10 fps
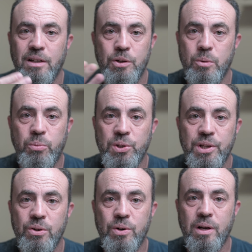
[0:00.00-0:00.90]
You're pointing
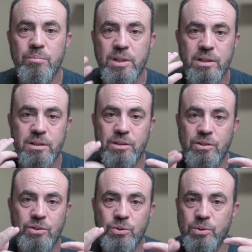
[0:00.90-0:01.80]
your camera,
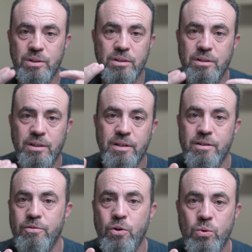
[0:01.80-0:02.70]
you're
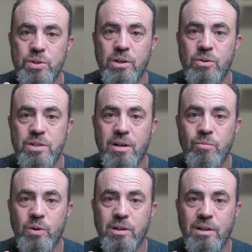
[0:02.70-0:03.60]
focusing on
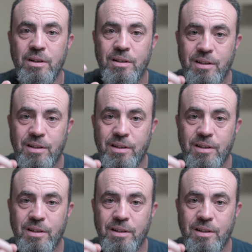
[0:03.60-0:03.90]
someone,